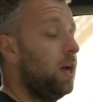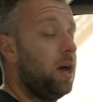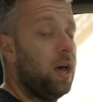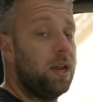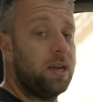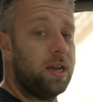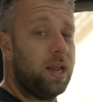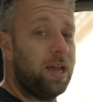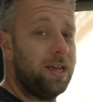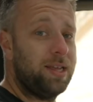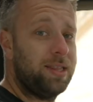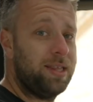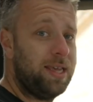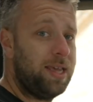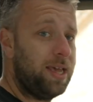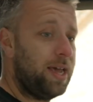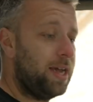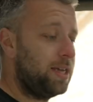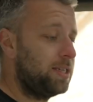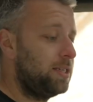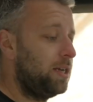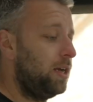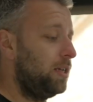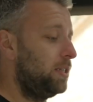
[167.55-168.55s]
Unlike the
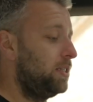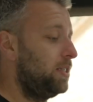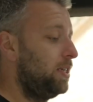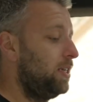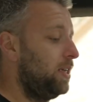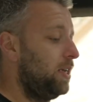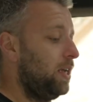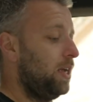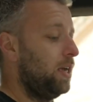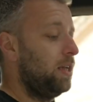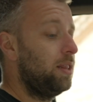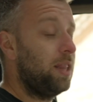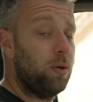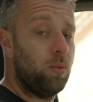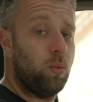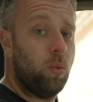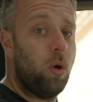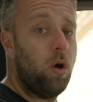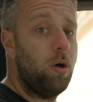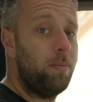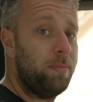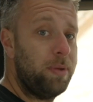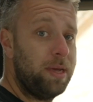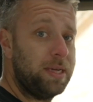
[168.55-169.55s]
EX90, there
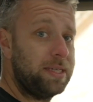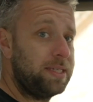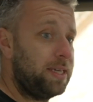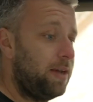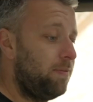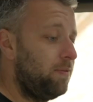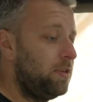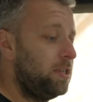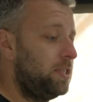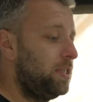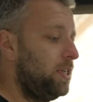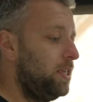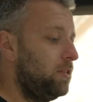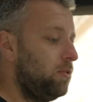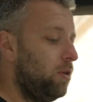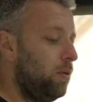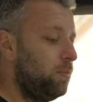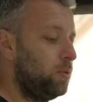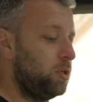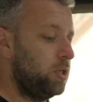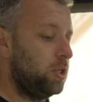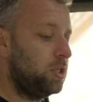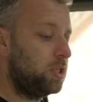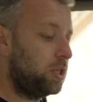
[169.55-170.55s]
won't be a 7-seater option,